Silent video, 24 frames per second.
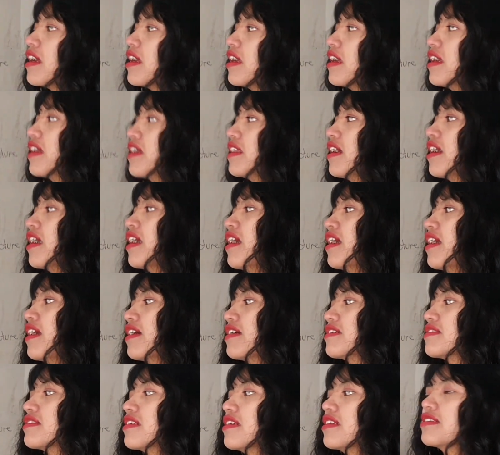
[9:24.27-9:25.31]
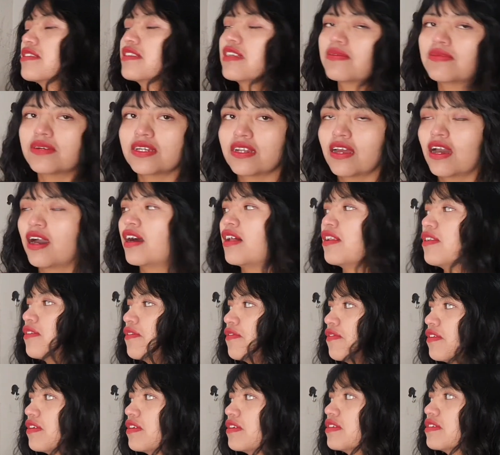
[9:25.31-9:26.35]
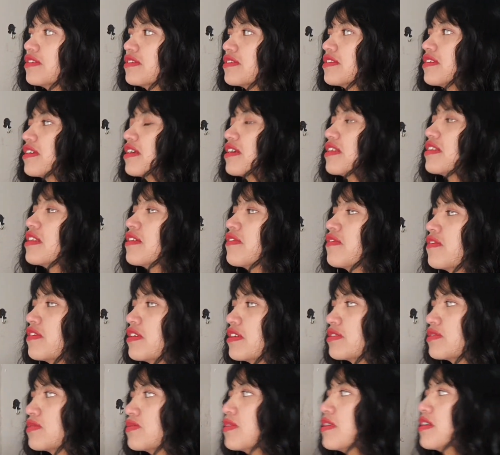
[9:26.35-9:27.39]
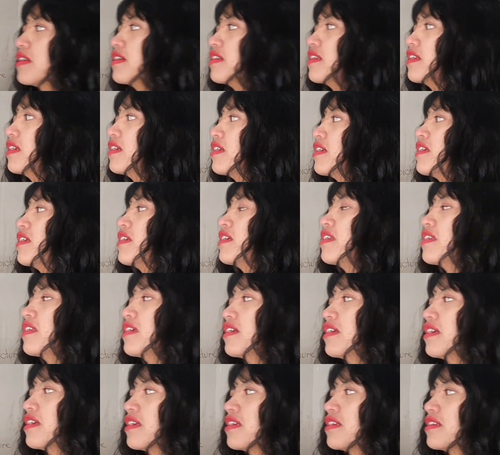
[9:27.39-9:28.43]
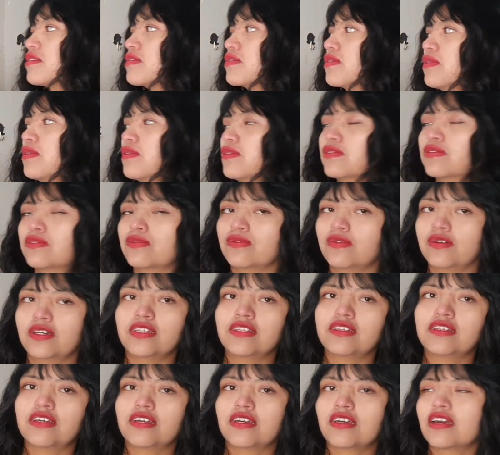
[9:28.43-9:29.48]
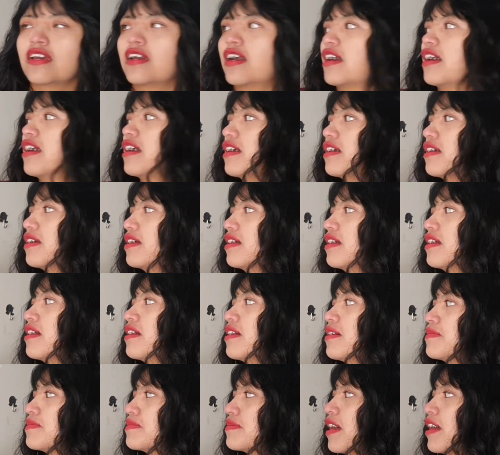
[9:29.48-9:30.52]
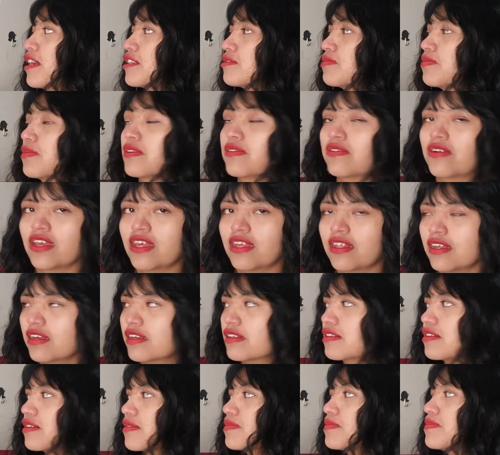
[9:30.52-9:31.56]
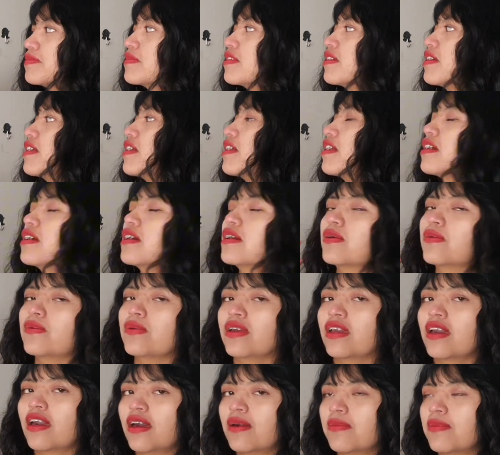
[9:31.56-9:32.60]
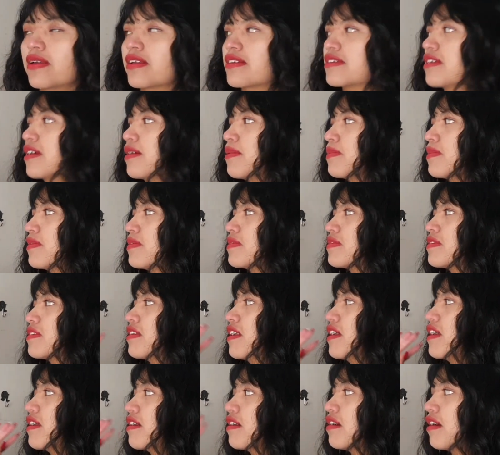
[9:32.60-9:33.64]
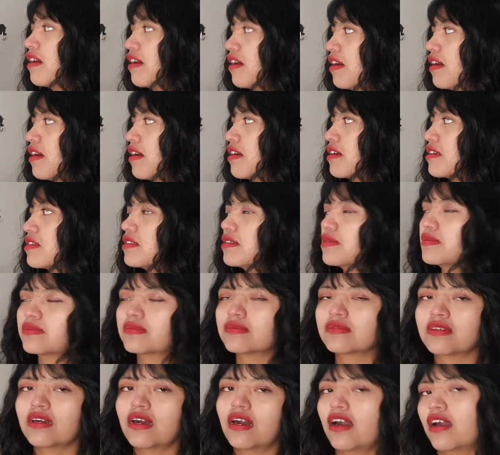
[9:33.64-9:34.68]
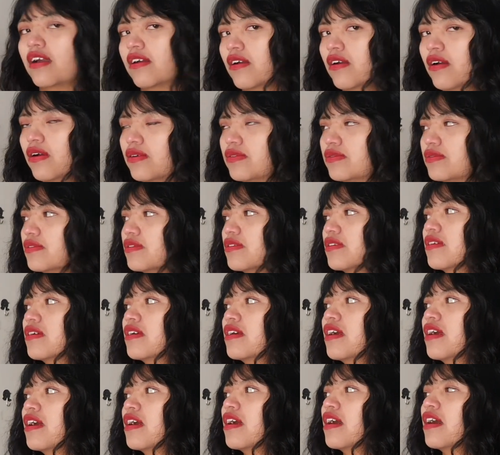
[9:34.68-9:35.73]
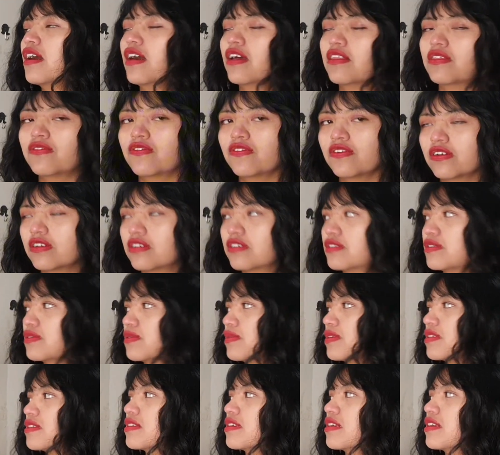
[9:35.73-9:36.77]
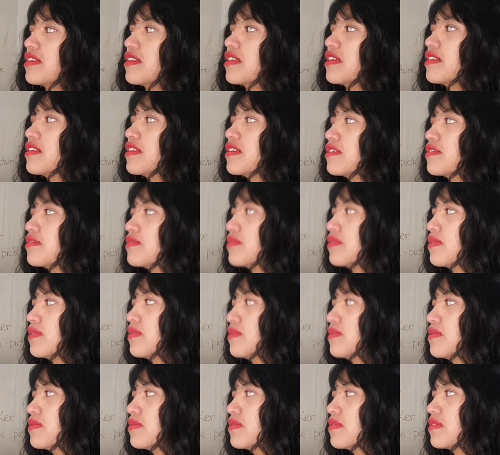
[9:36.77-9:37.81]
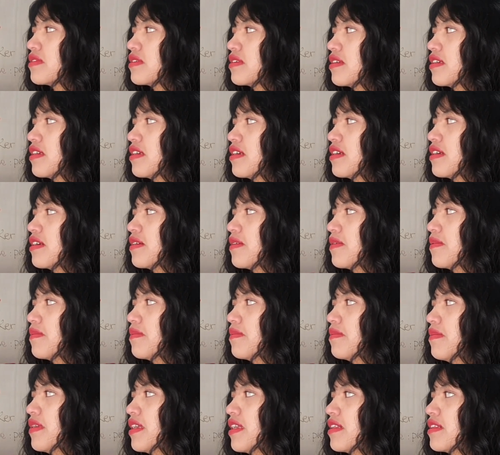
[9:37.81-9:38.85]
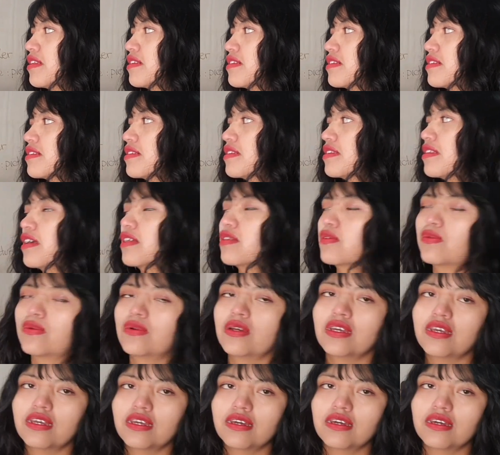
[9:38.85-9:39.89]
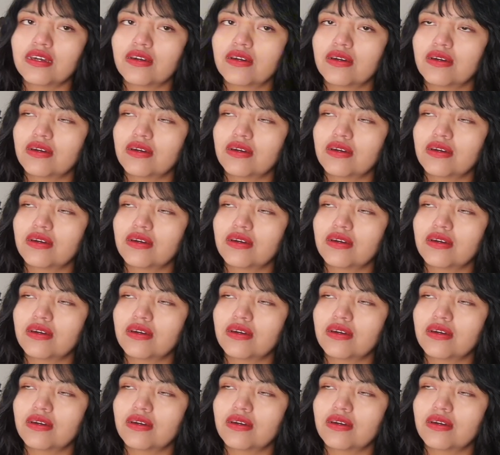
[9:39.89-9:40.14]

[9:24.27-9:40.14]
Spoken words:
It has 7 allophones. The first one, it is also with the aspirated. We have examples like hard, account. At first we said that these sounds means that we